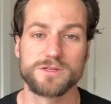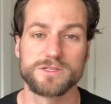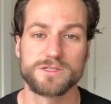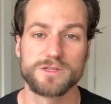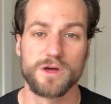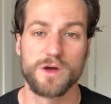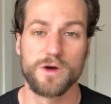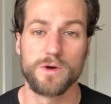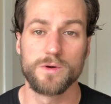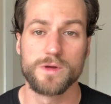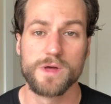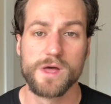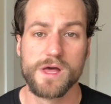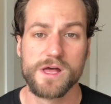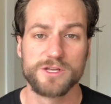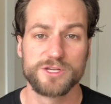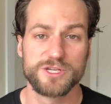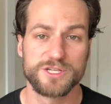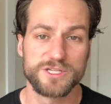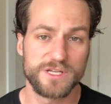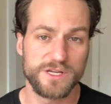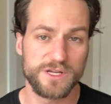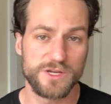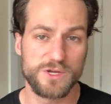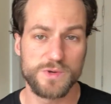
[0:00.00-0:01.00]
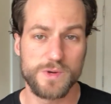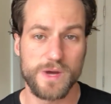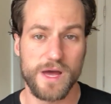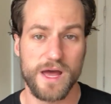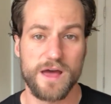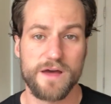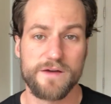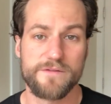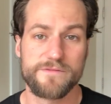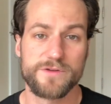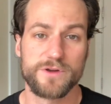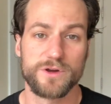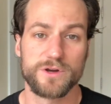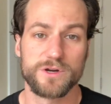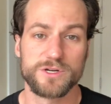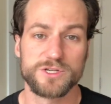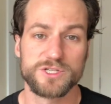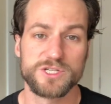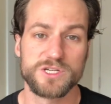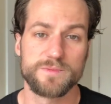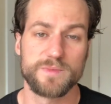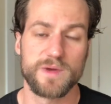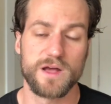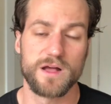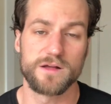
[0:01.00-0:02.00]
So just like you have your
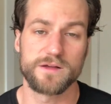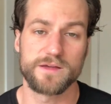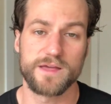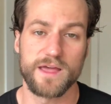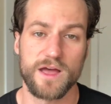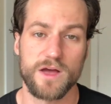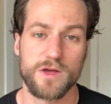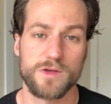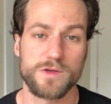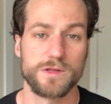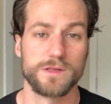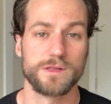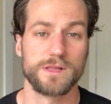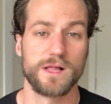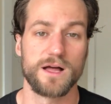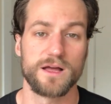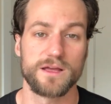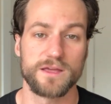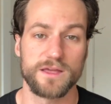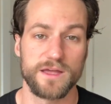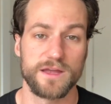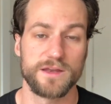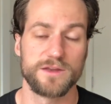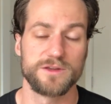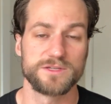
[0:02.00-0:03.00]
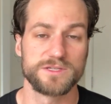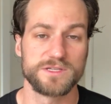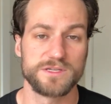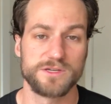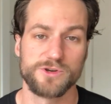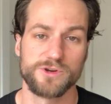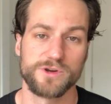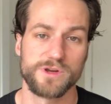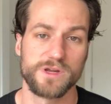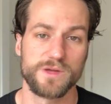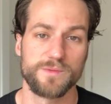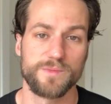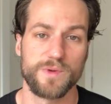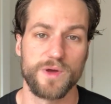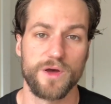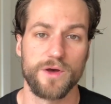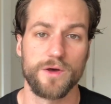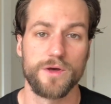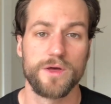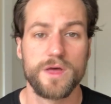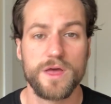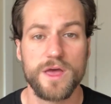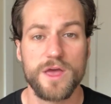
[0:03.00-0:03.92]
Gmail account, you log in, you see your email,